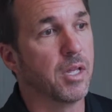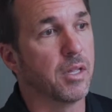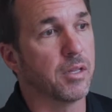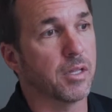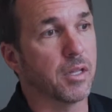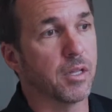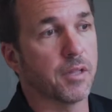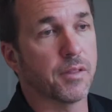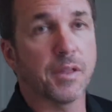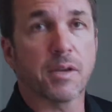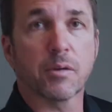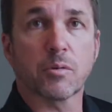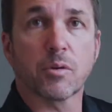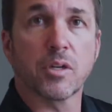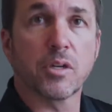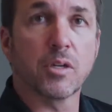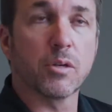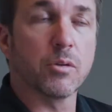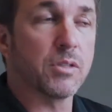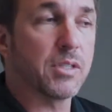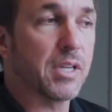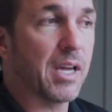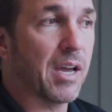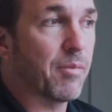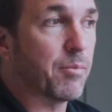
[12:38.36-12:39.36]
other thing we're gonna
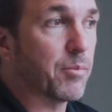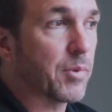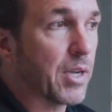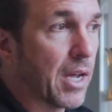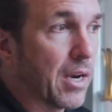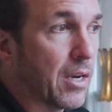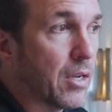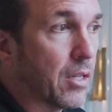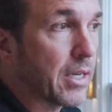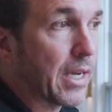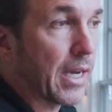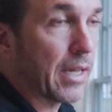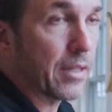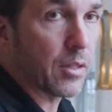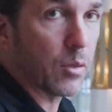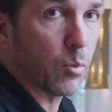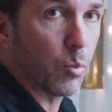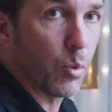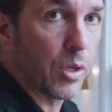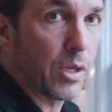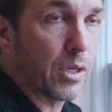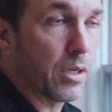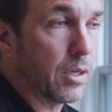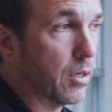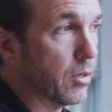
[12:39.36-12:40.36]
do is have them kind of look out the
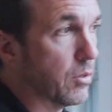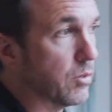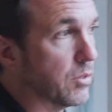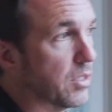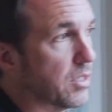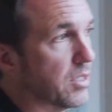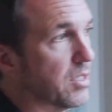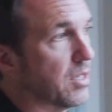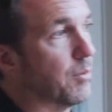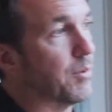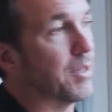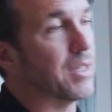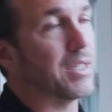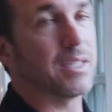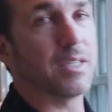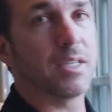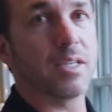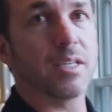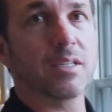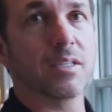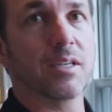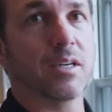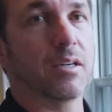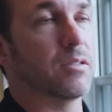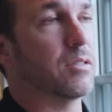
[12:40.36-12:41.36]
windows at some of the
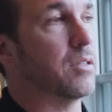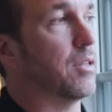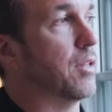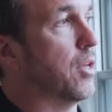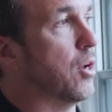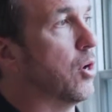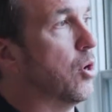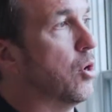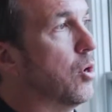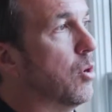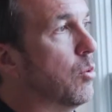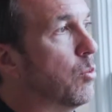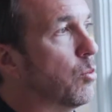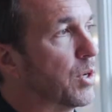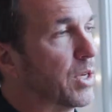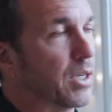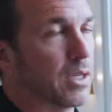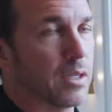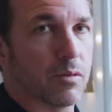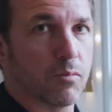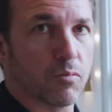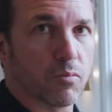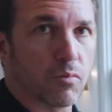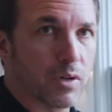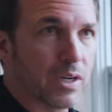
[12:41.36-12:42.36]
details of the home. We
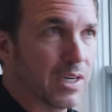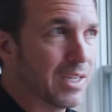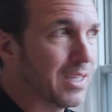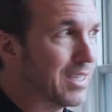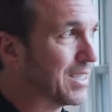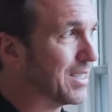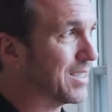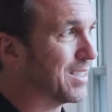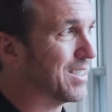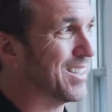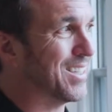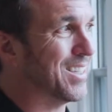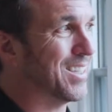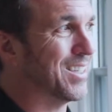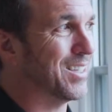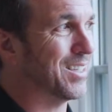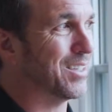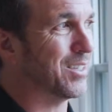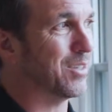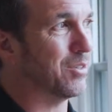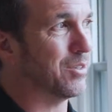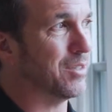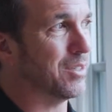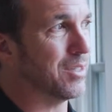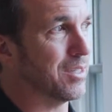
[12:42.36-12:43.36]
can really see
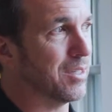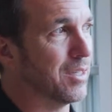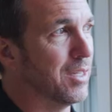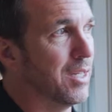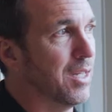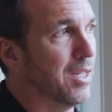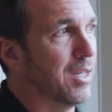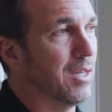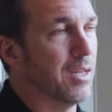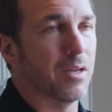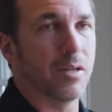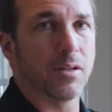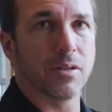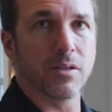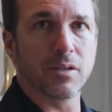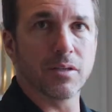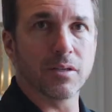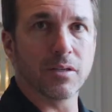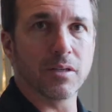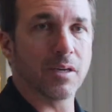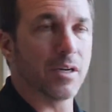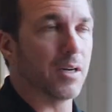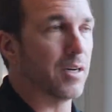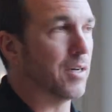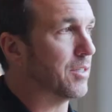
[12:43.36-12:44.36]
clearly
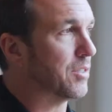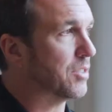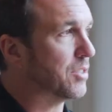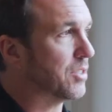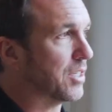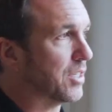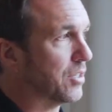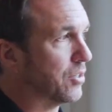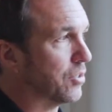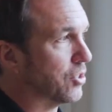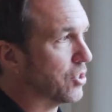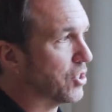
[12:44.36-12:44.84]
the cedar